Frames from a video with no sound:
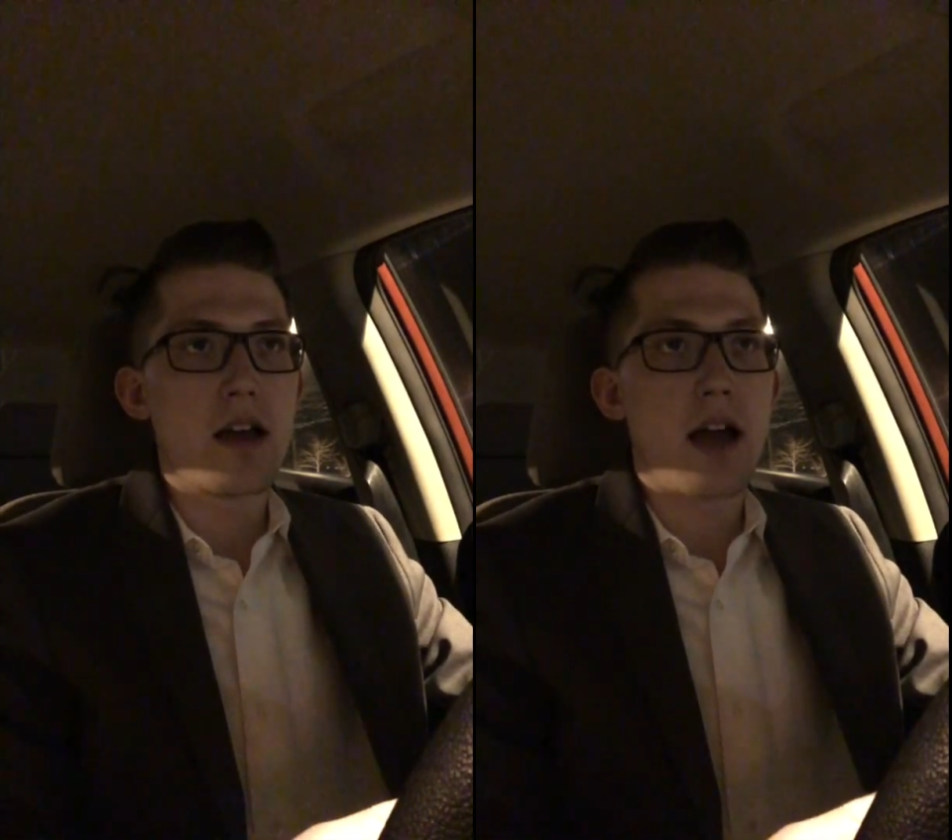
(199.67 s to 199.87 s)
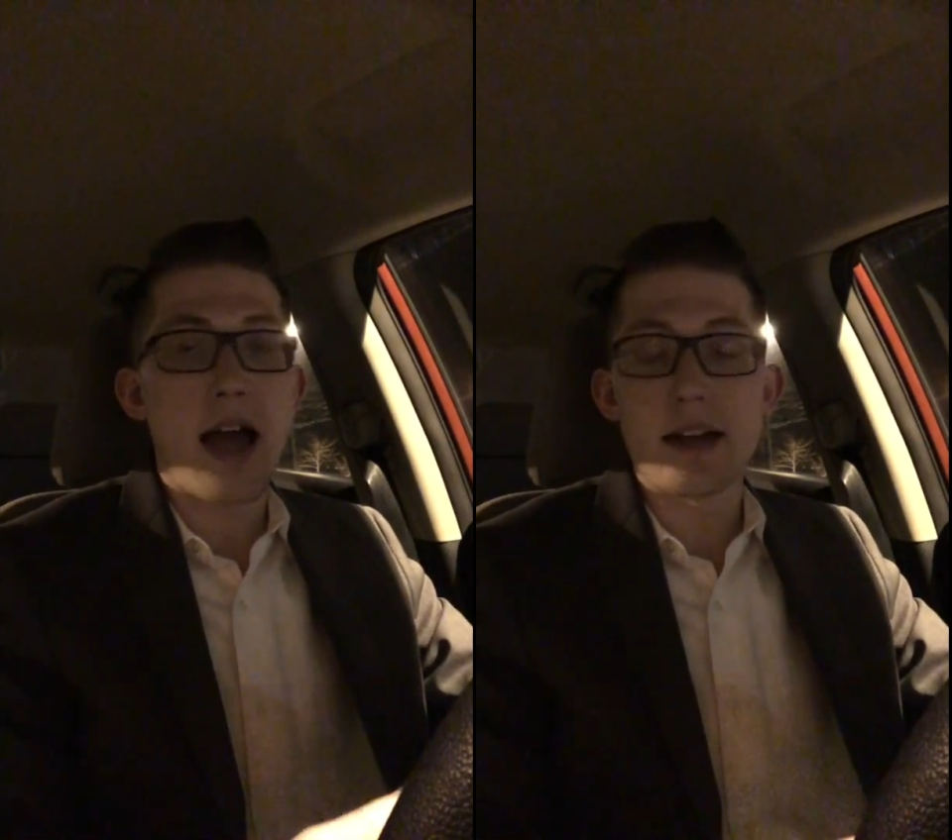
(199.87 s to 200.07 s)

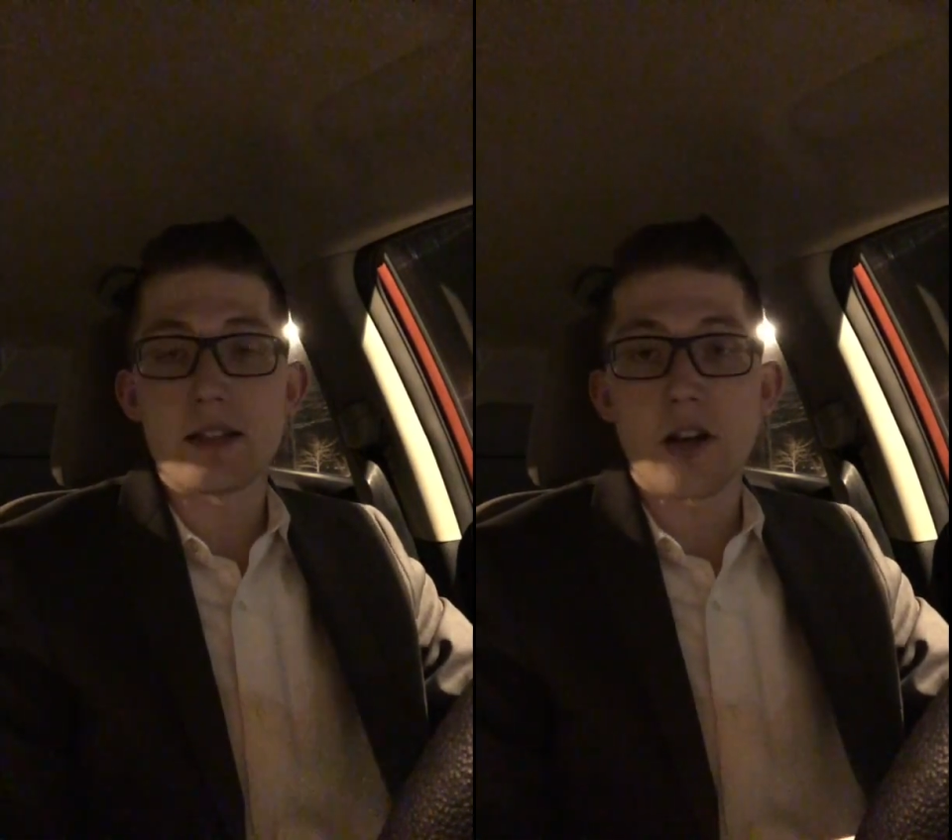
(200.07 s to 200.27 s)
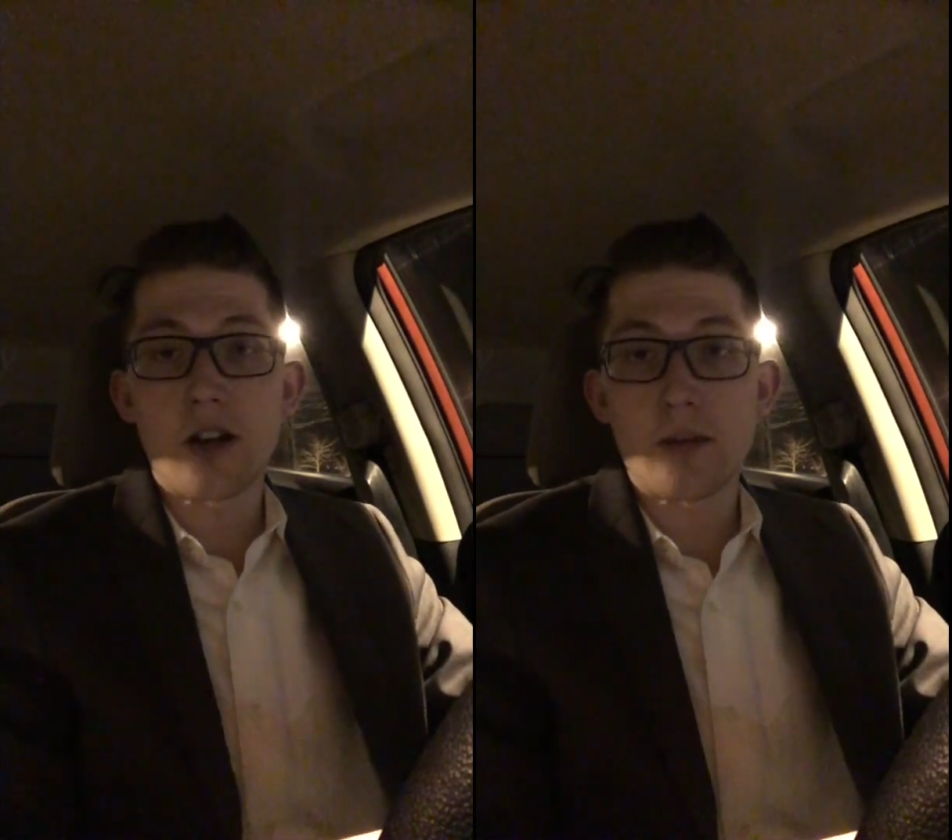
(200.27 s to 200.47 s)
I
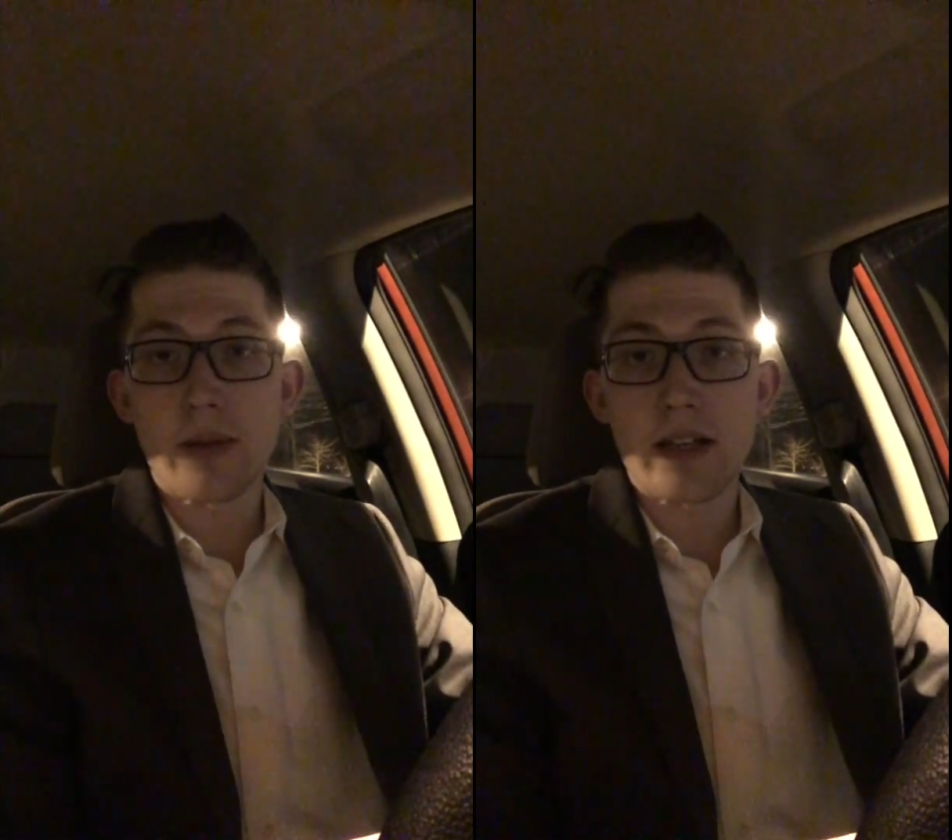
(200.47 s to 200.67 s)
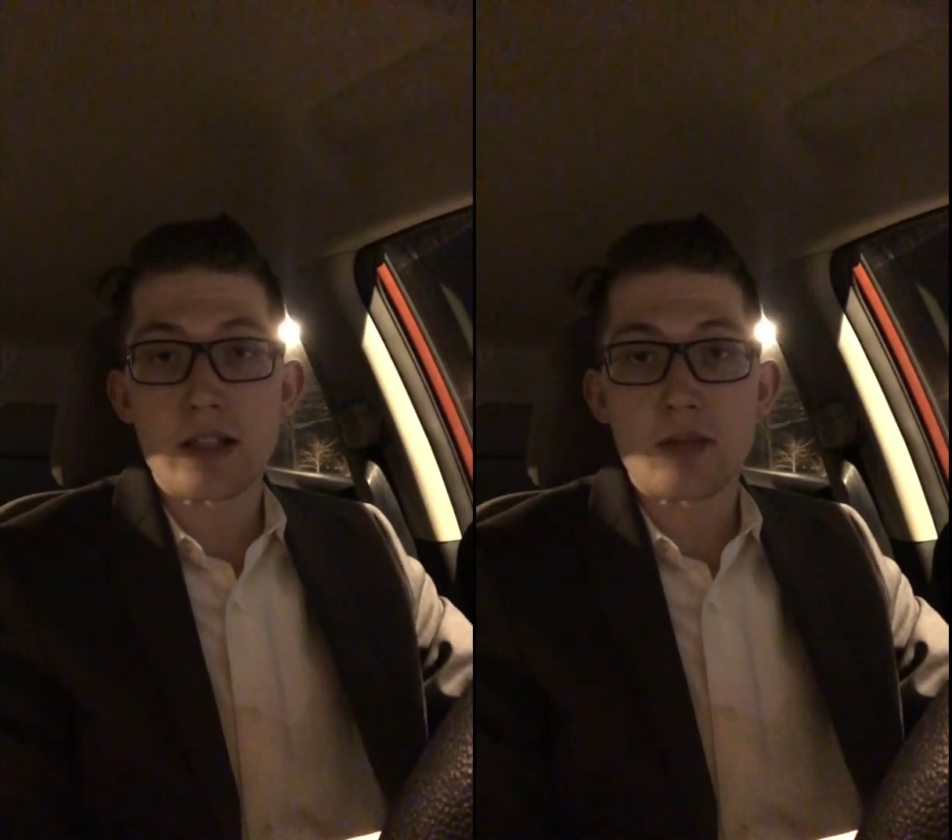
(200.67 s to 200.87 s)
just call it
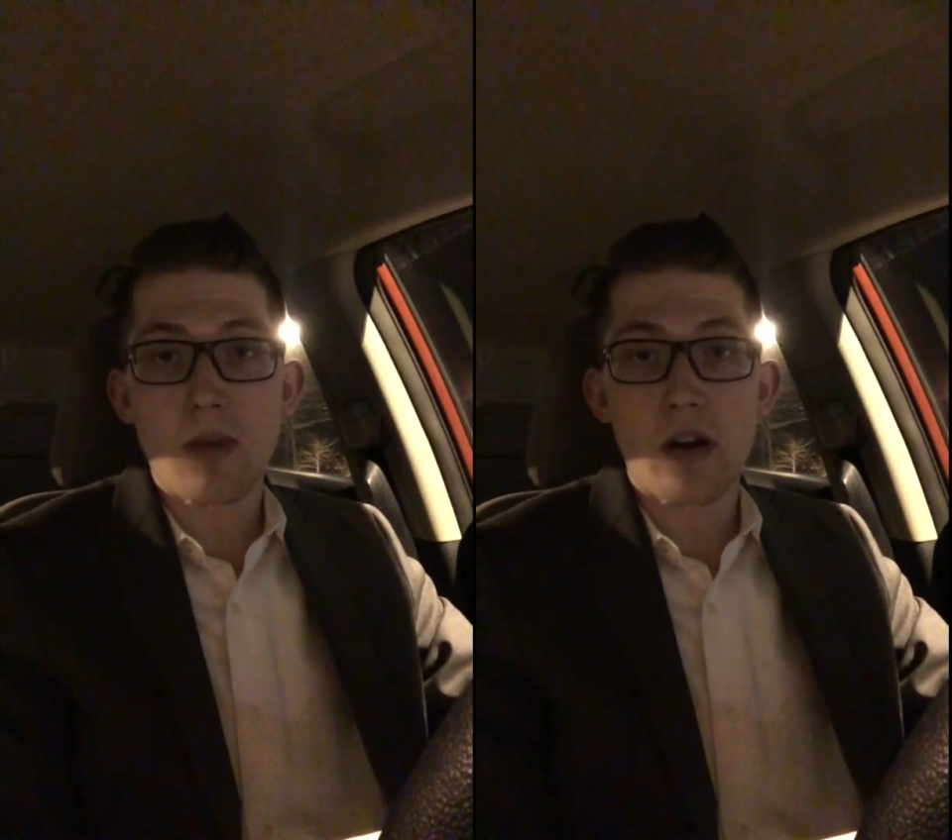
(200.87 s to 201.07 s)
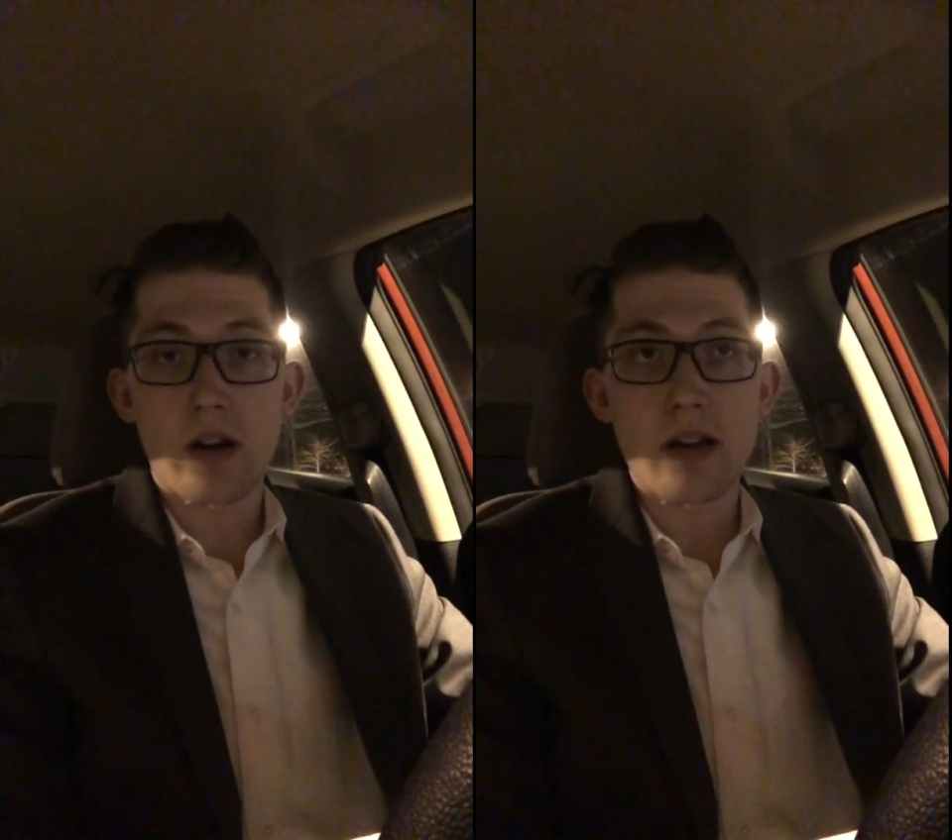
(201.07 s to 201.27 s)
being
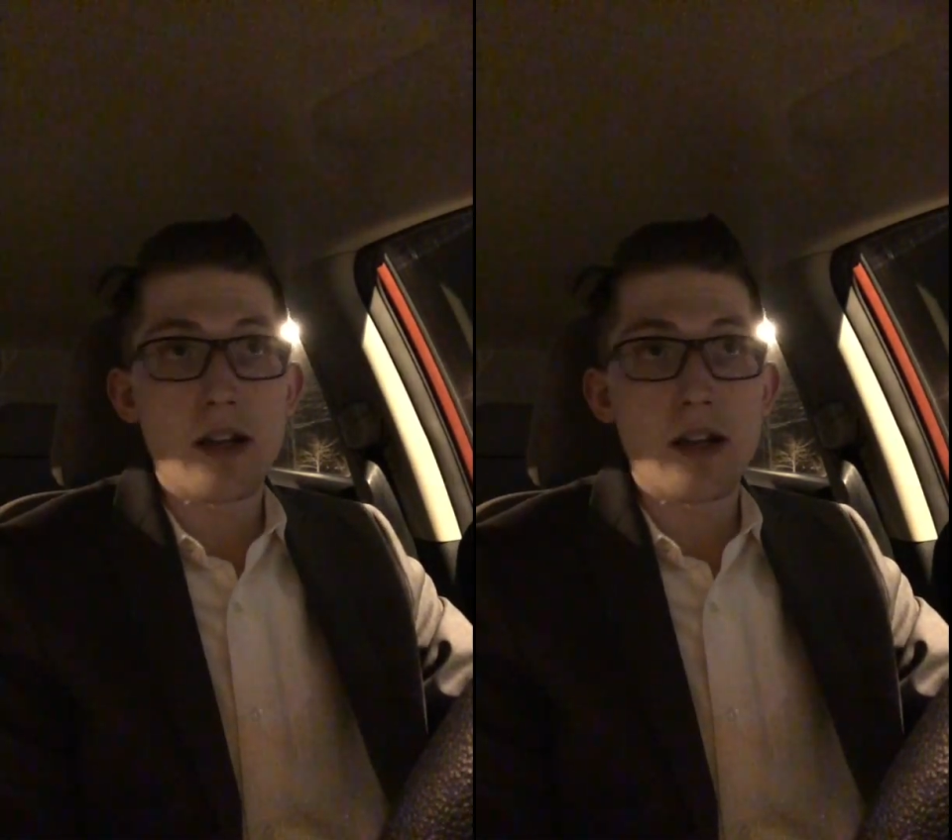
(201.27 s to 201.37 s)
smart.